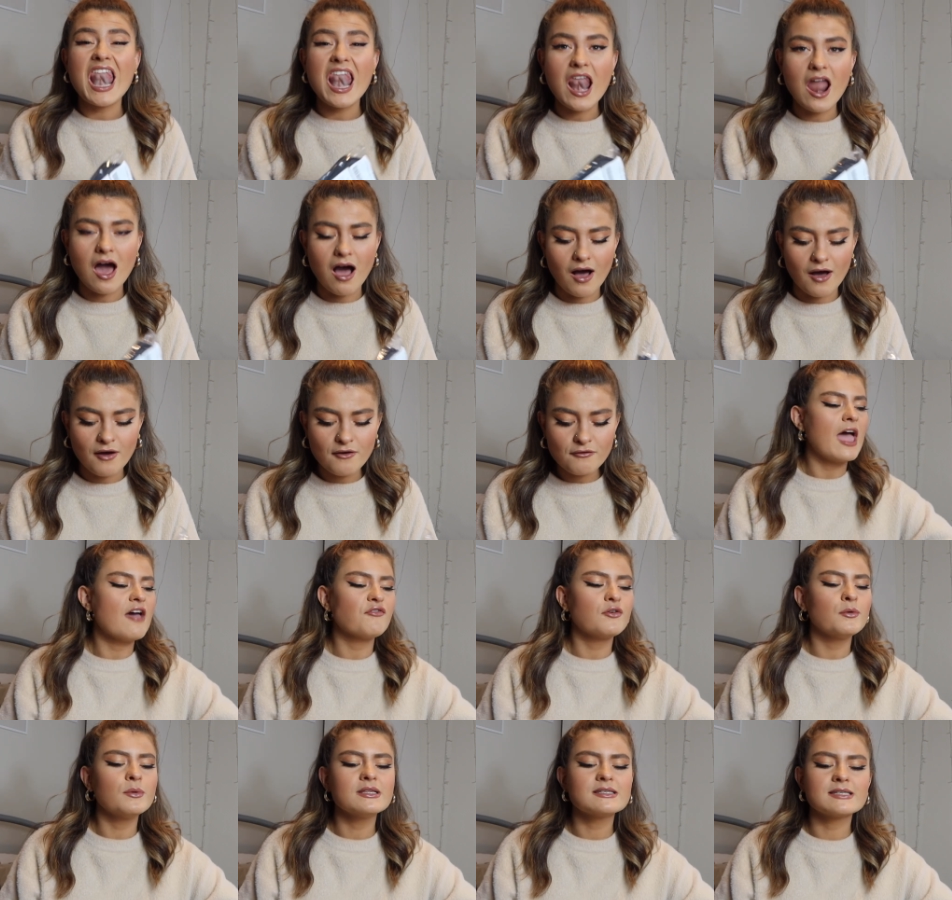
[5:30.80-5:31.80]
love.
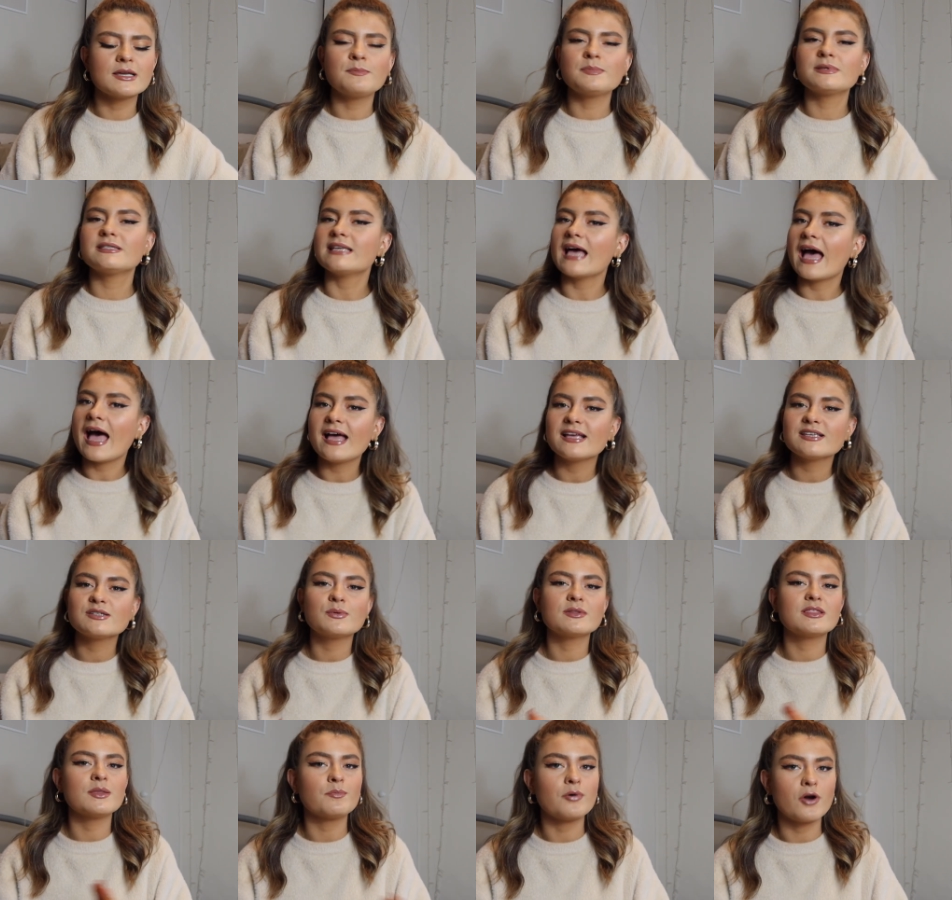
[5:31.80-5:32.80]
Everyone's obsessed
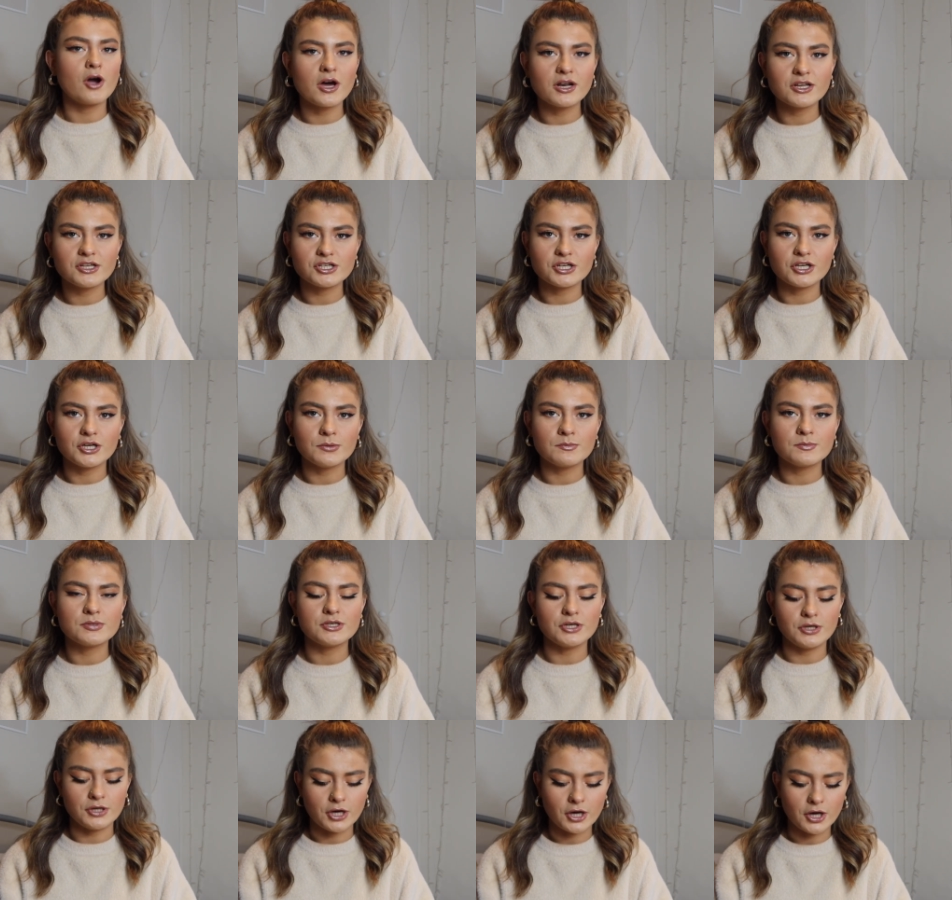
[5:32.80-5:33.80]
with the Prada dupes,
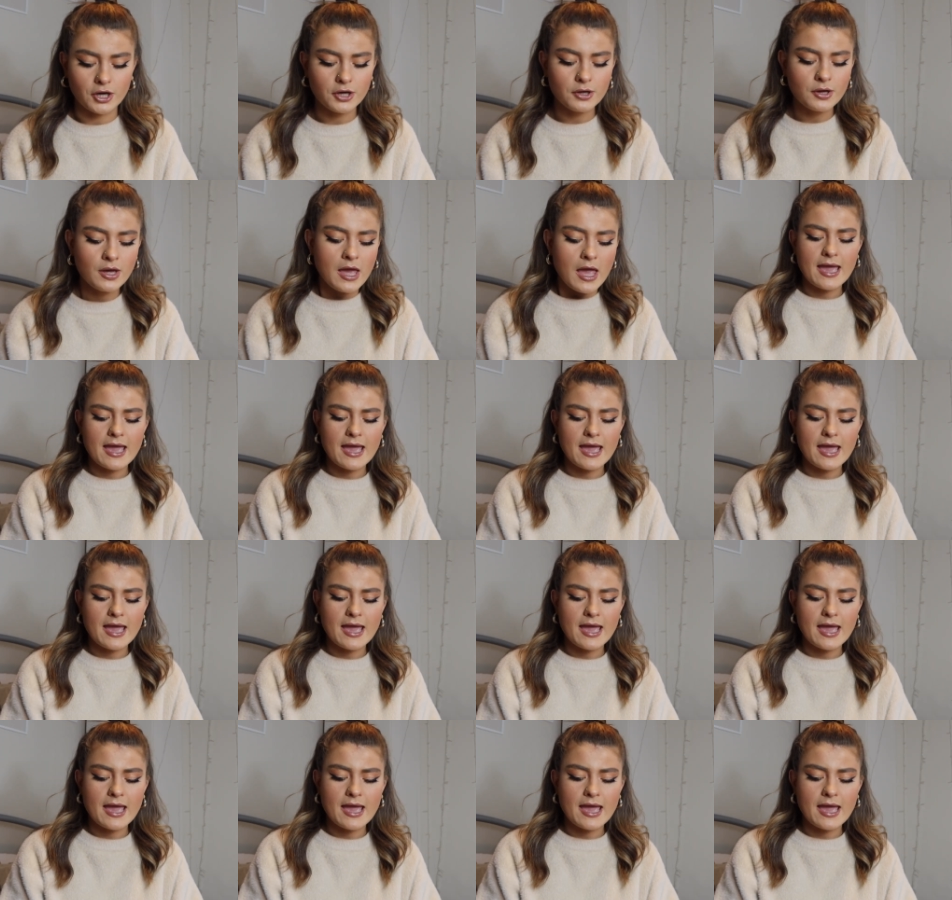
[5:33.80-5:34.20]
you know.